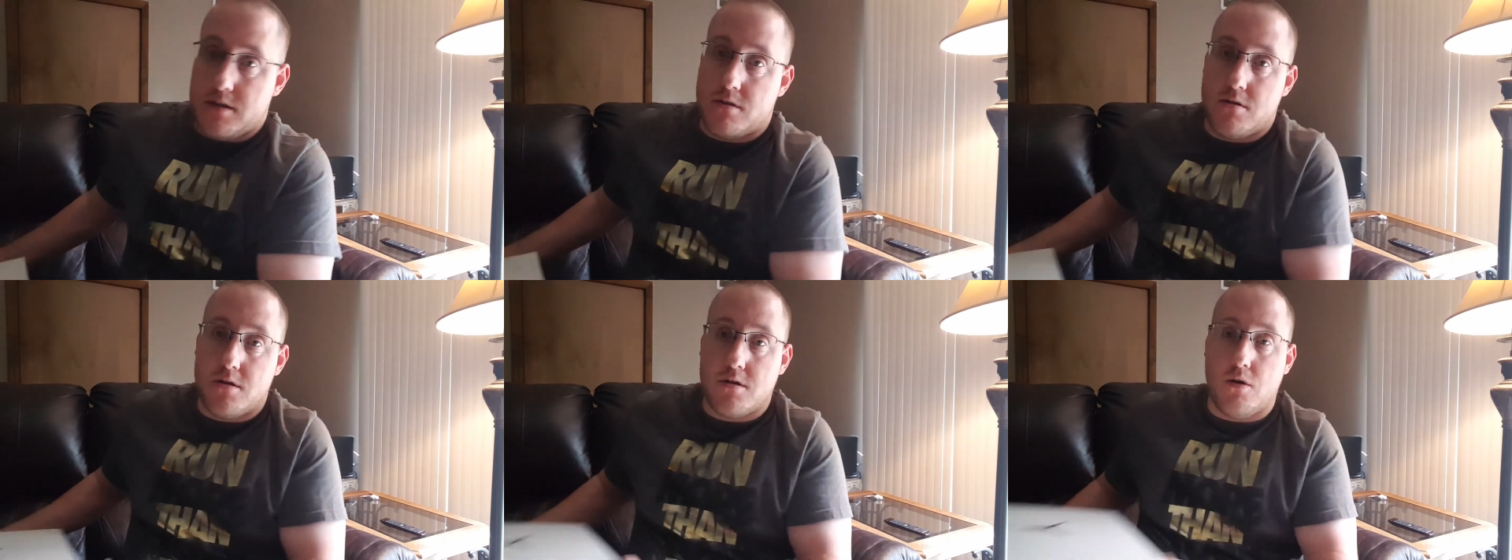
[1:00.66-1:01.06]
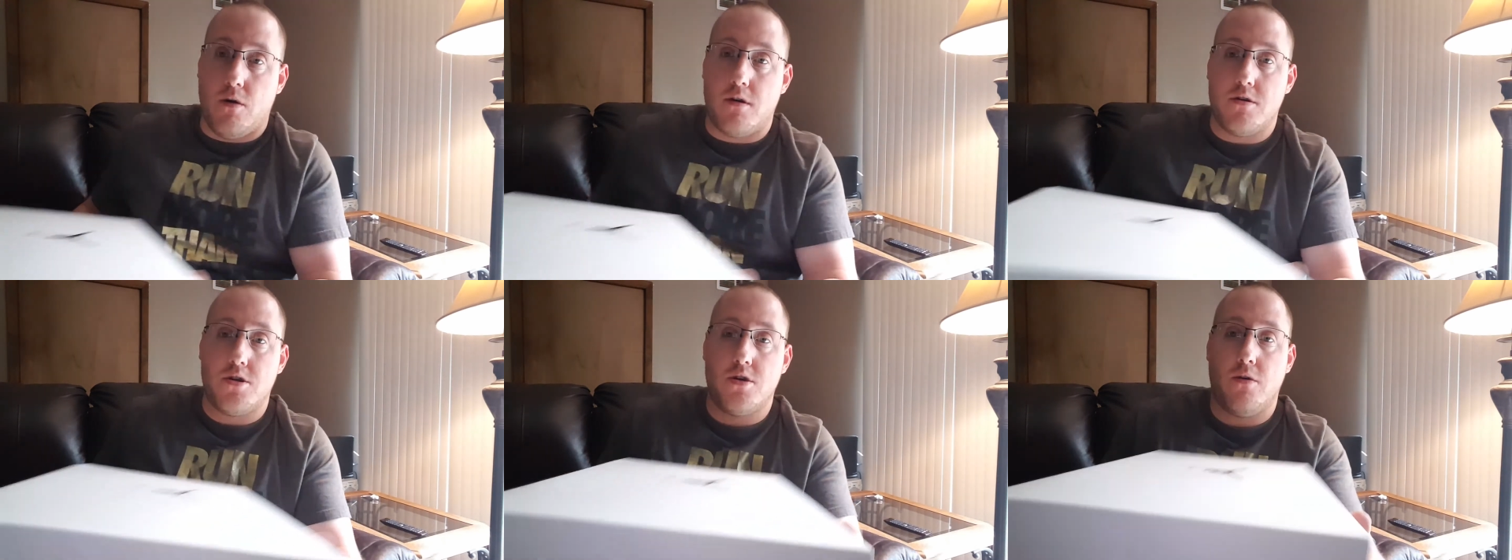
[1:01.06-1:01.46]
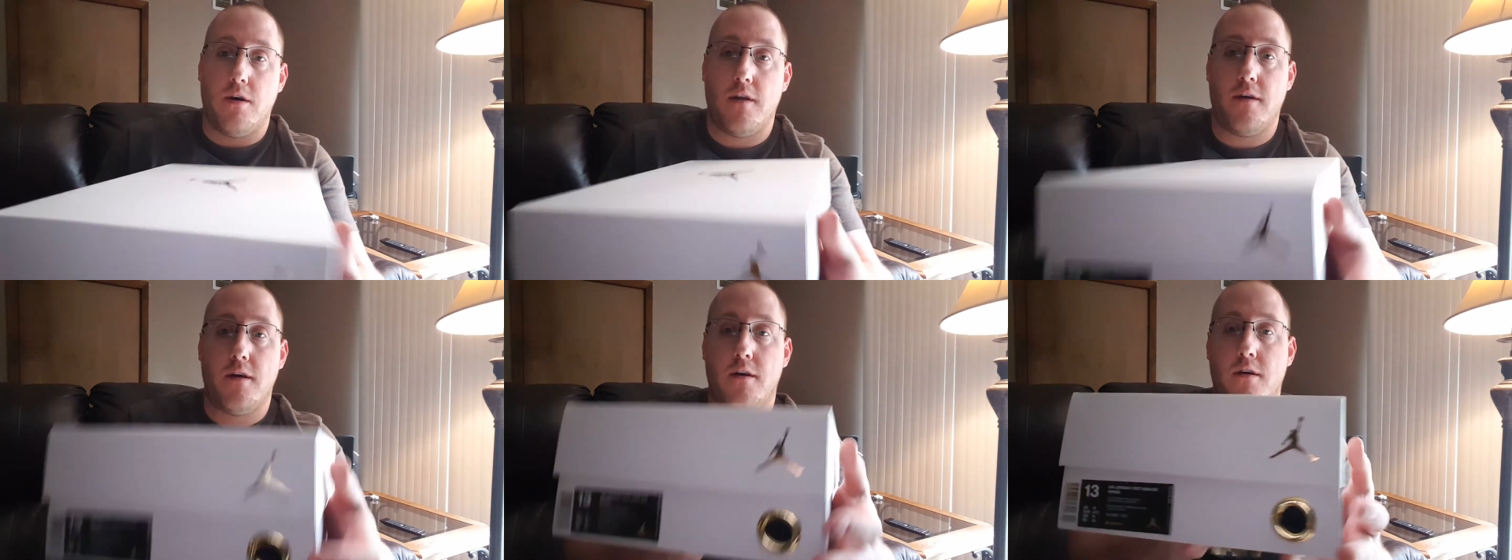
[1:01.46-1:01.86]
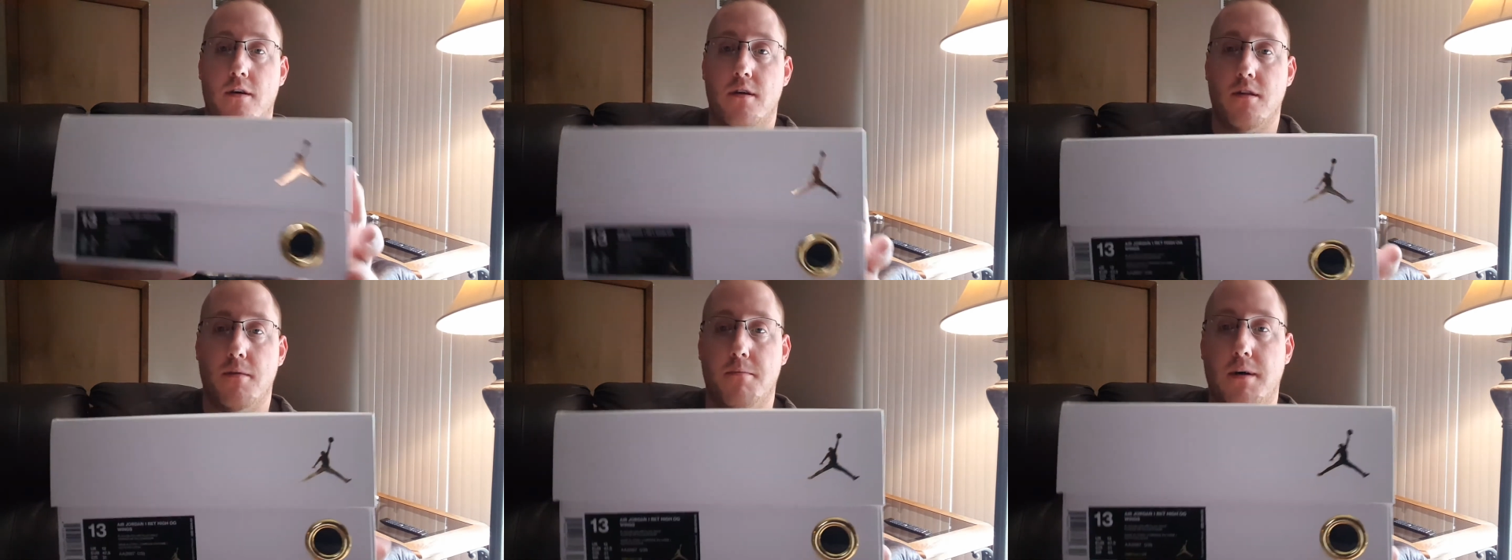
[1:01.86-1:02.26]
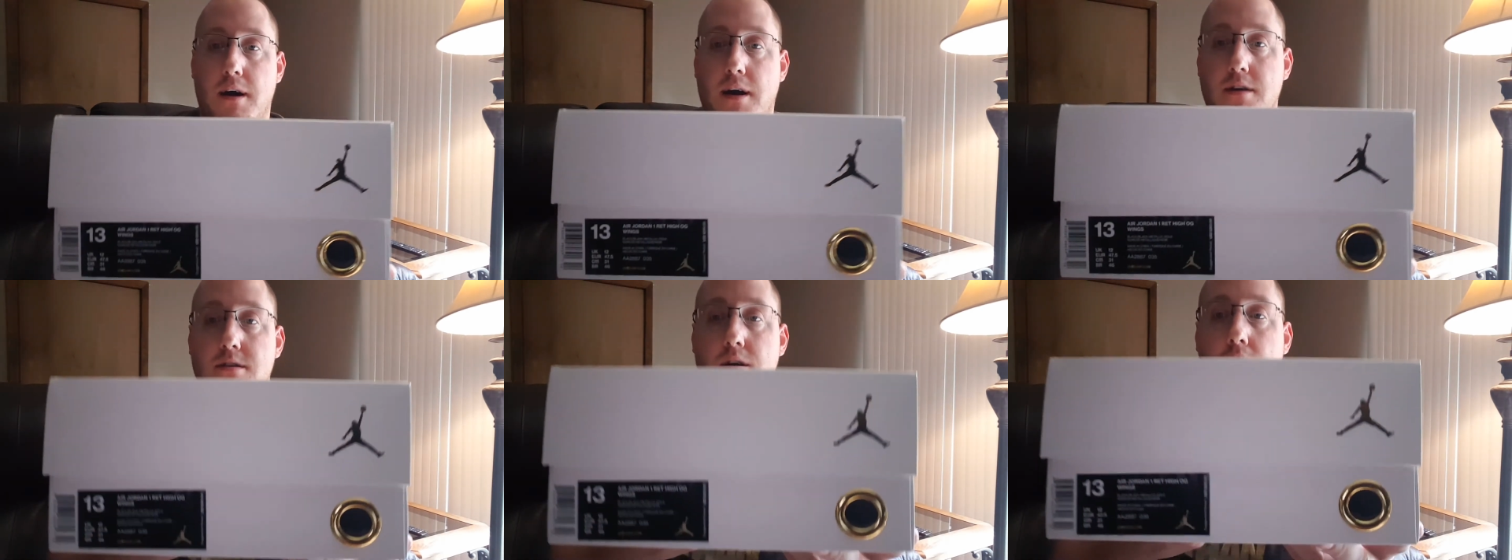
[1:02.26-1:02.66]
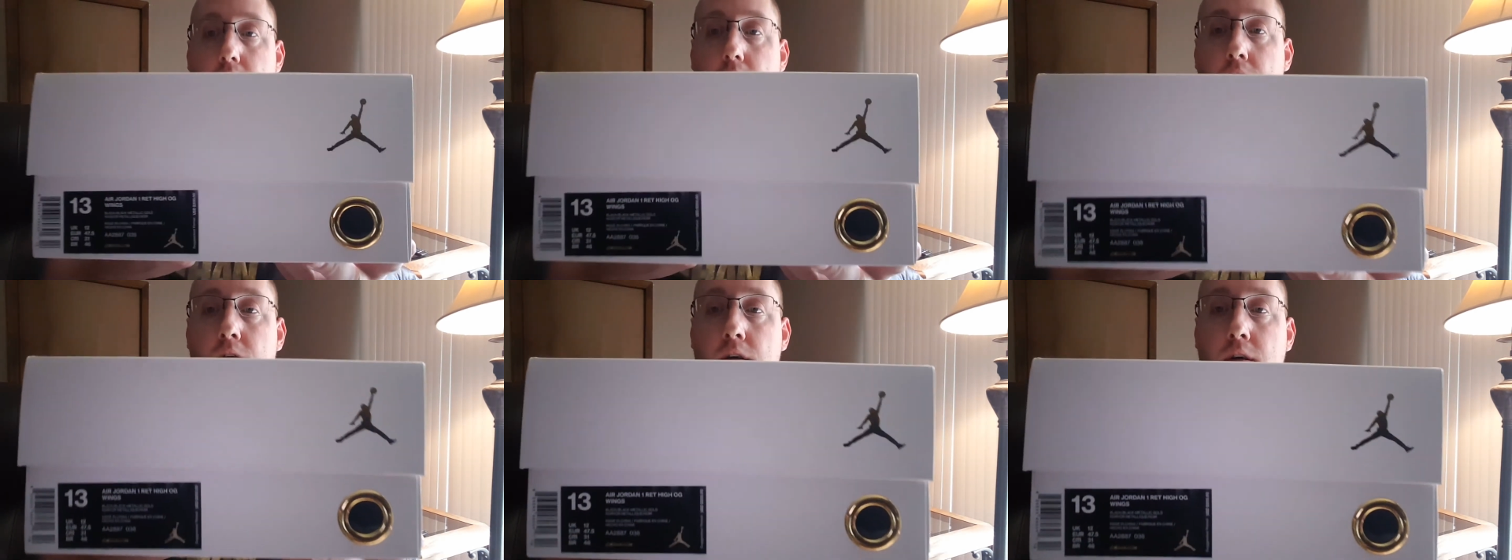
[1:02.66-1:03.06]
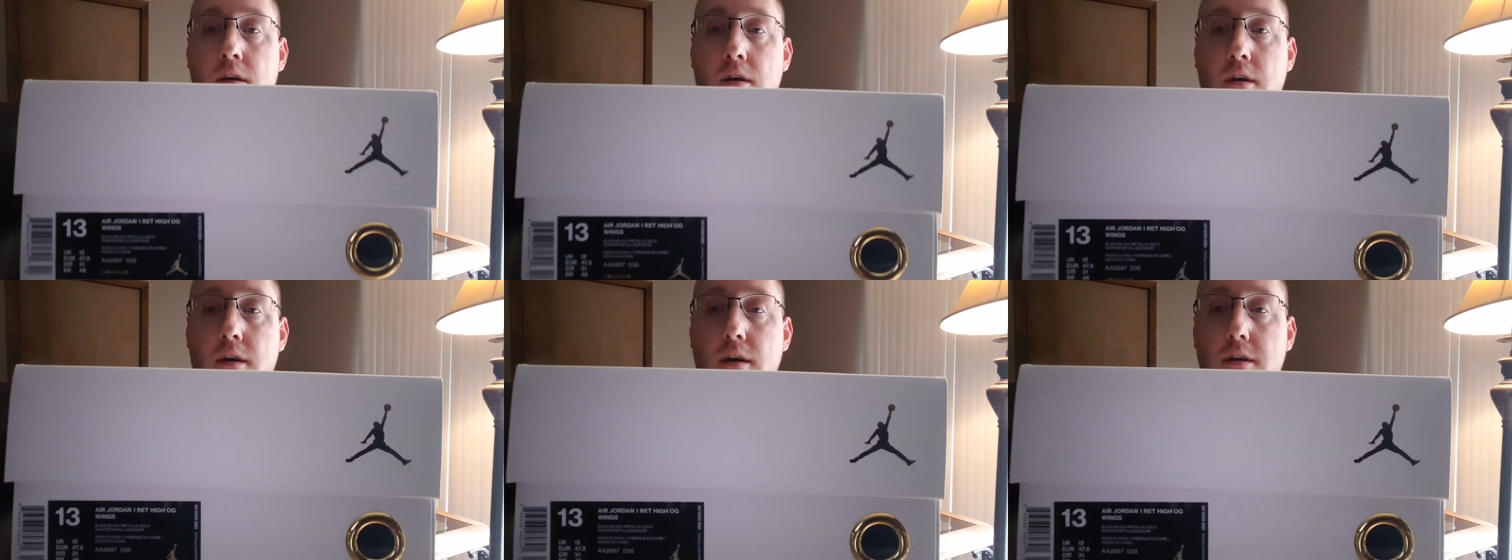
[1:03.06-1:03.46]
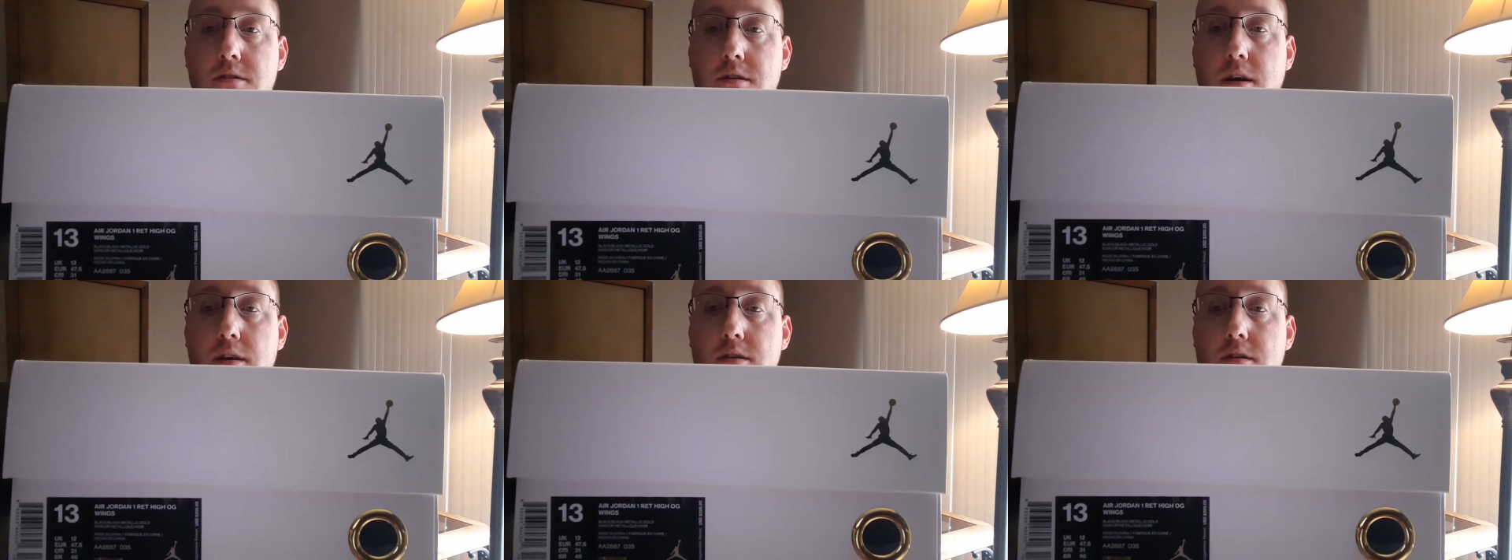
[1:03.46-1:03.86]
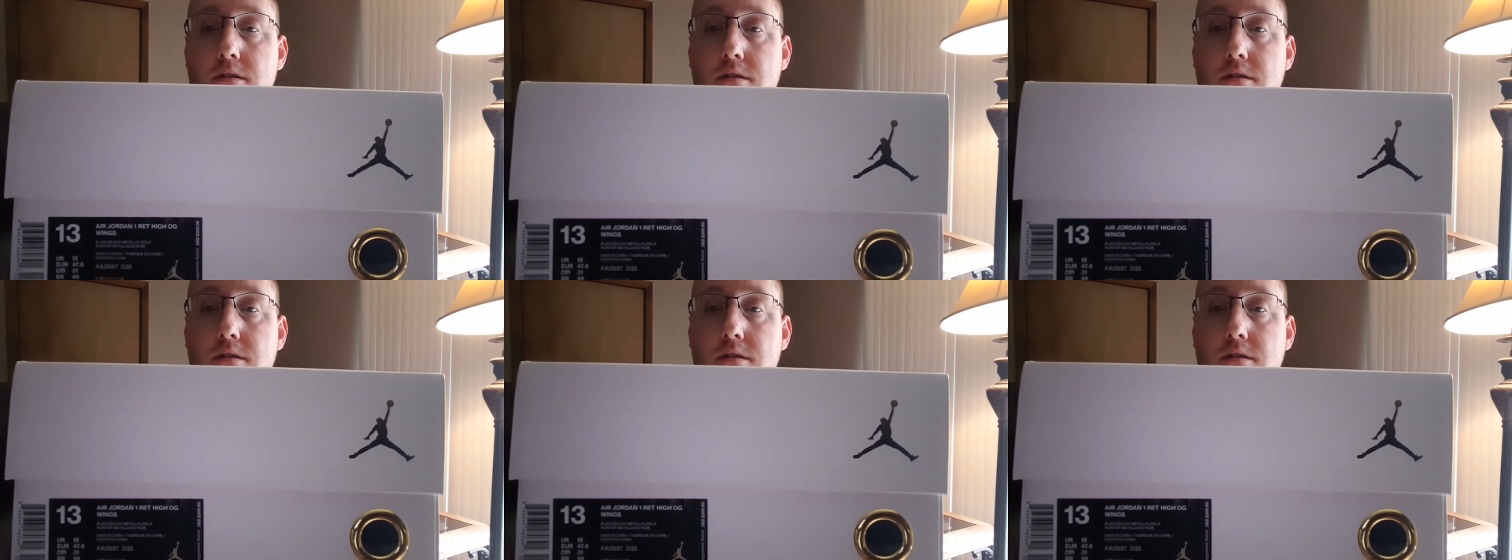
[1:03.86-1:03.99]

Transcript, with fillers: I'll just go ahead and show you the, the box here. As you guys can